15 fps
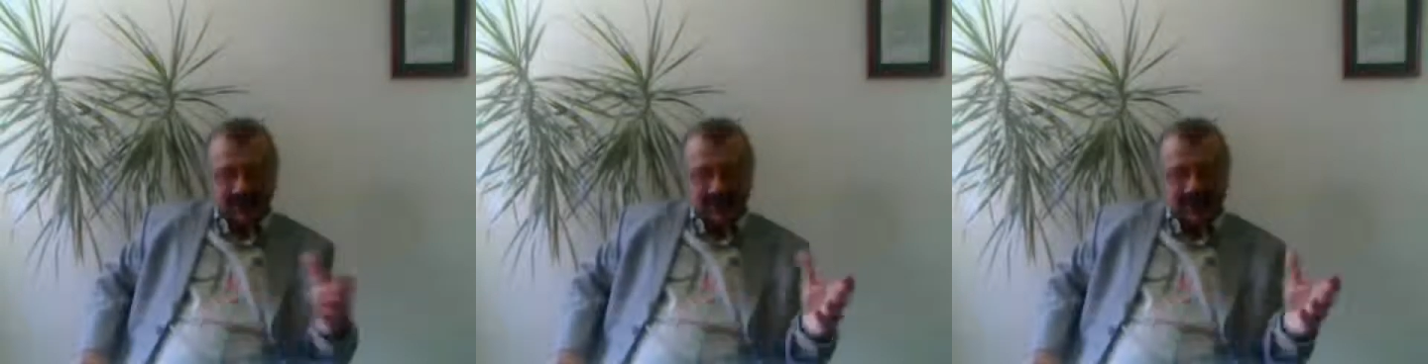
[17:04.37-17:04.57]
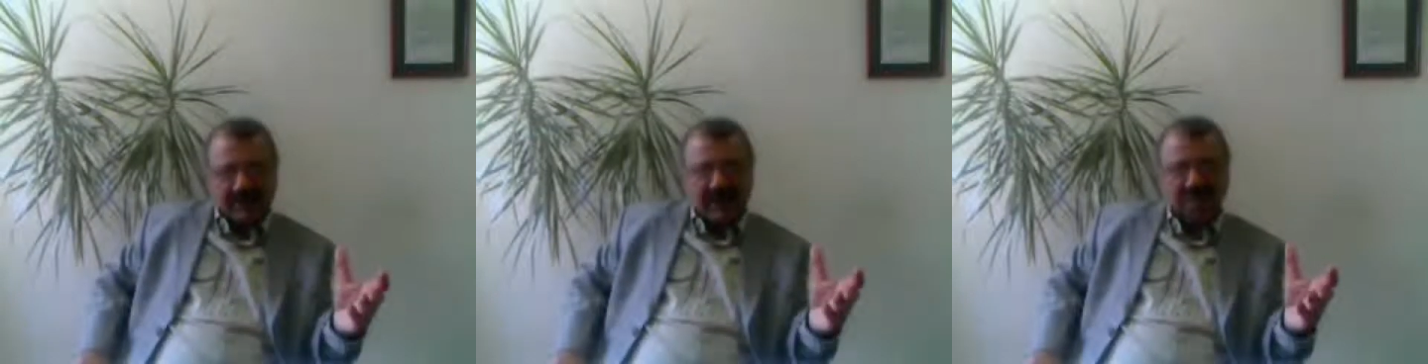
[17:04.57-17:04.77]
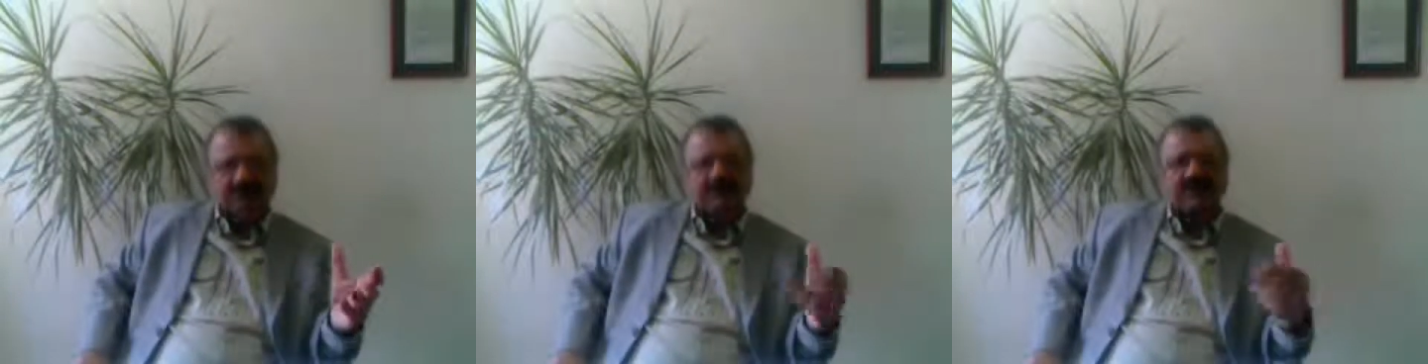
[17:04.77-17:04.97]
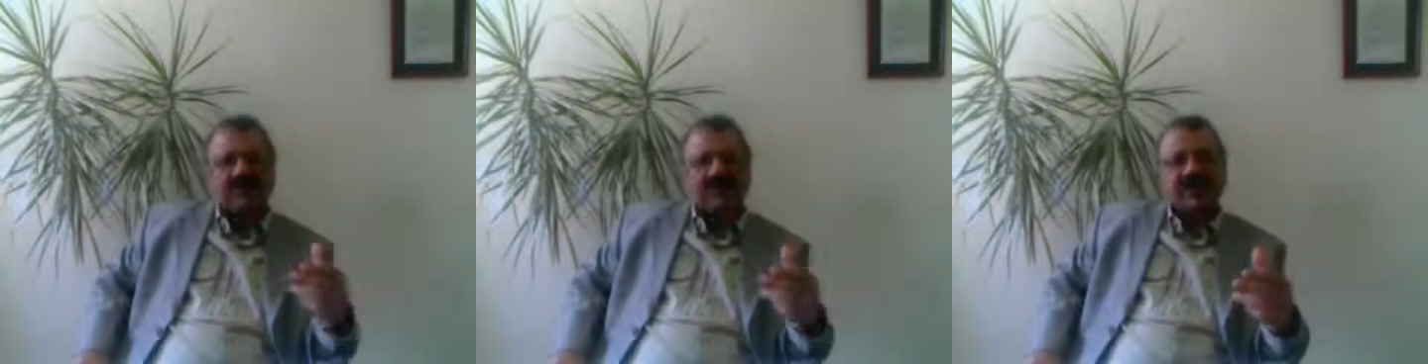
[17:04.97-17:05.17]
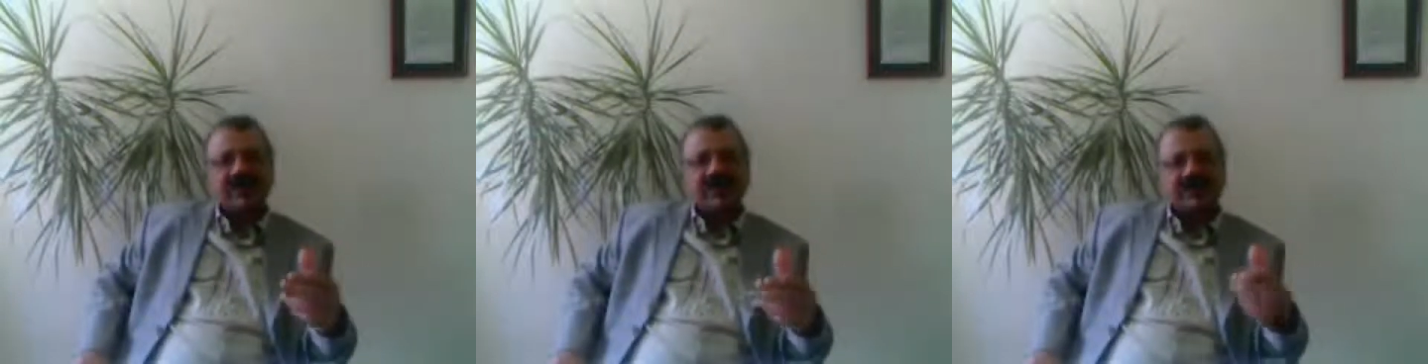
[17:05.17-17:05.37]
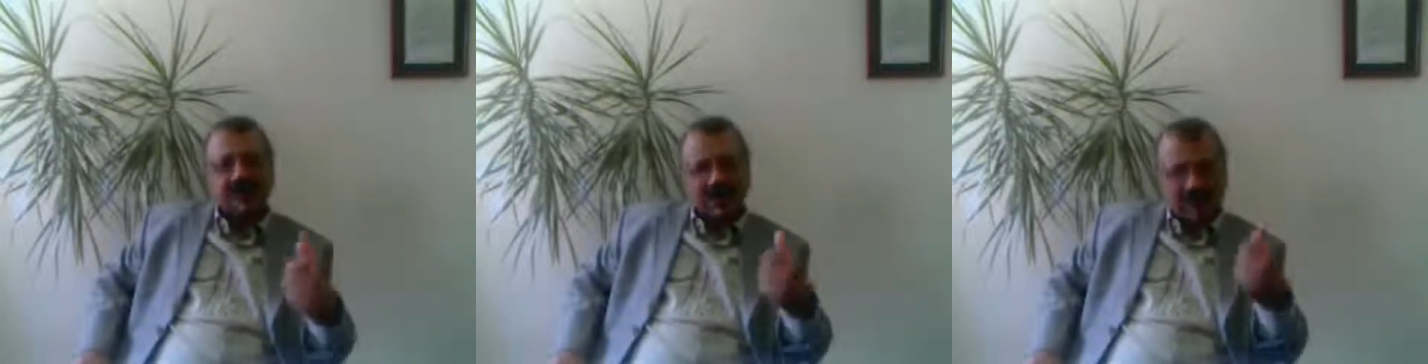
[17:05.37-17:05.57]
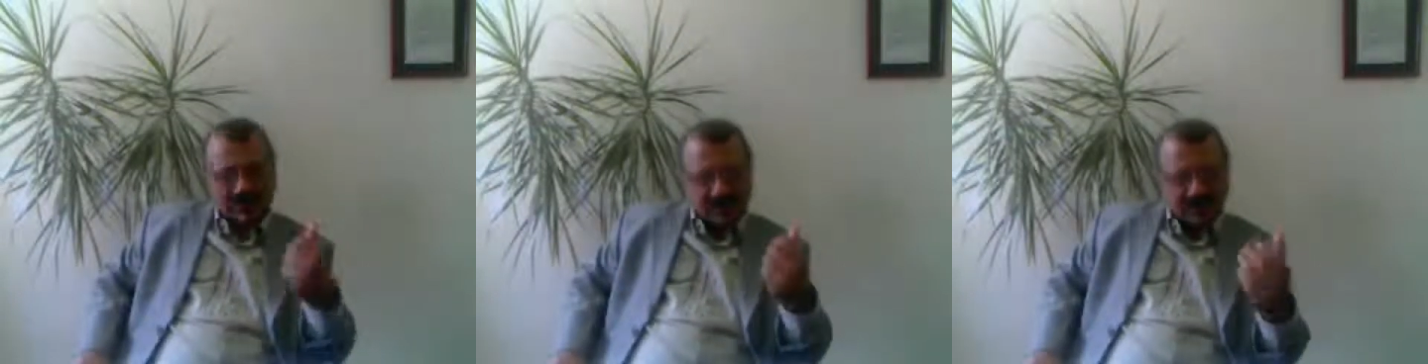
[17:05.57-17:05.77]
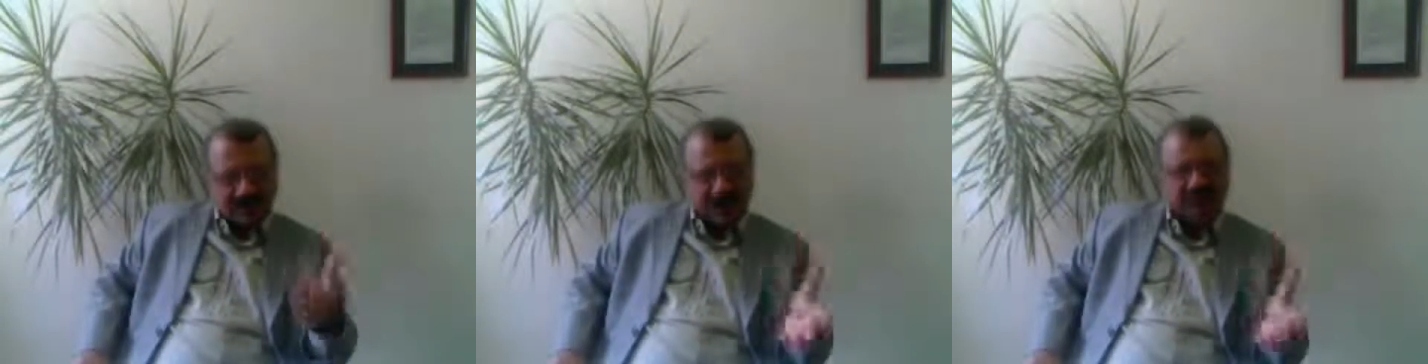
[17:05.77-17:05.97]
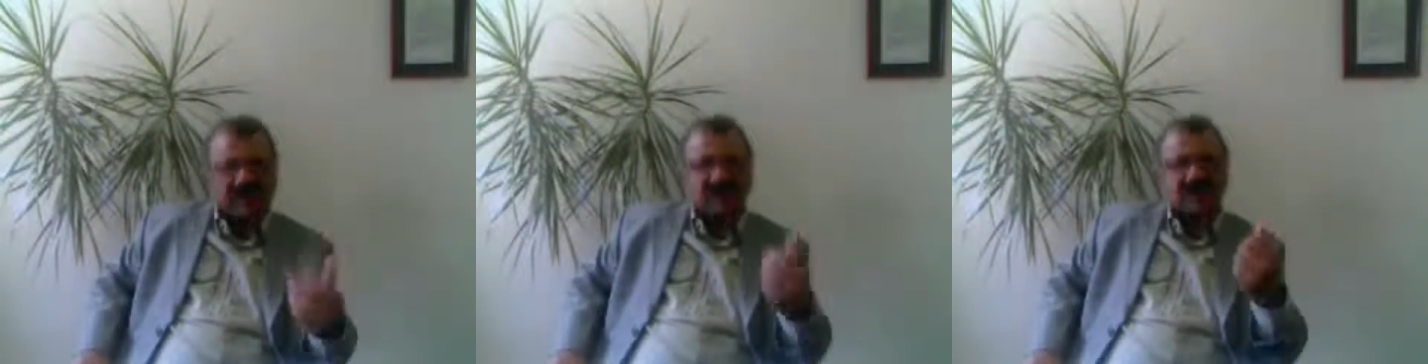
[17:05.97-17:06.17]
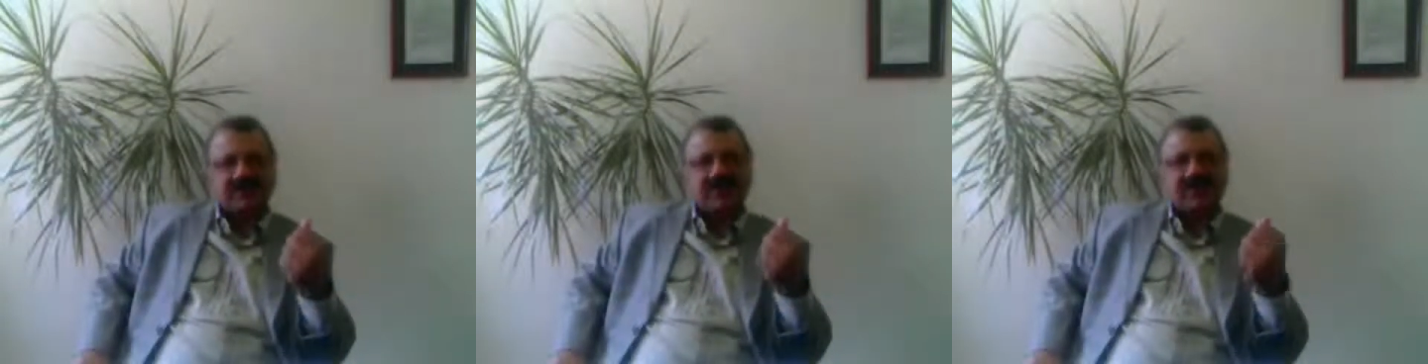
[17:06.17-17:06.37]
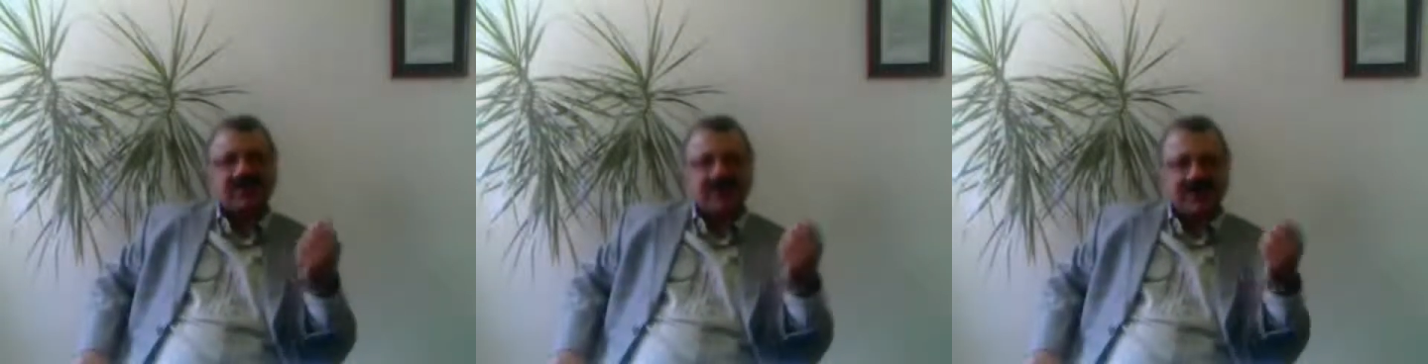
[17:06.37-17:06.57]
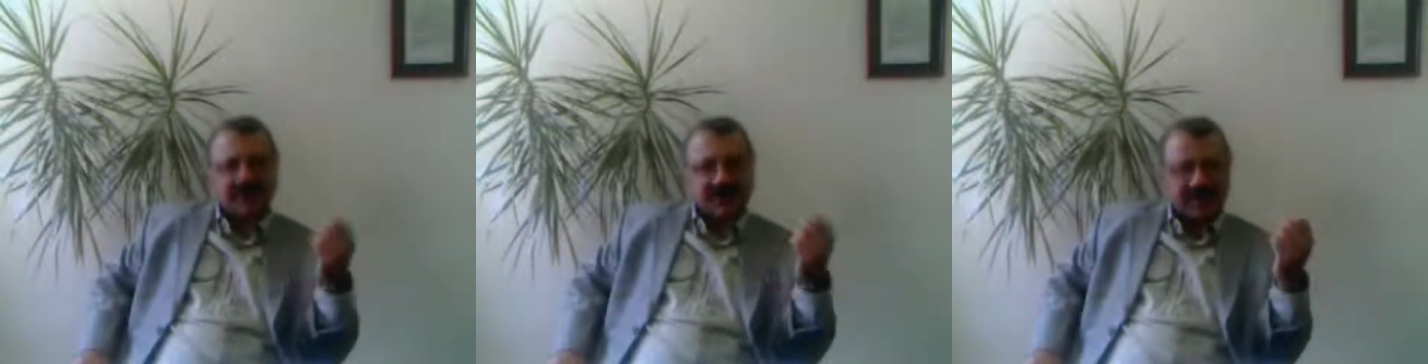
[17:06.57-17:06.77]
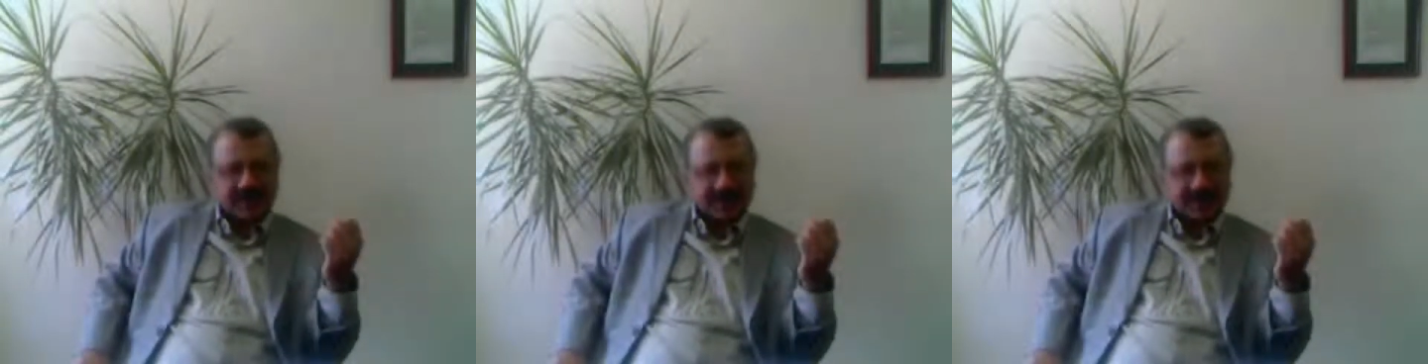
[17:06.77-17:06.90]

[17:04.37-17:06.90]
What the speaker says: Indian companies and also by some public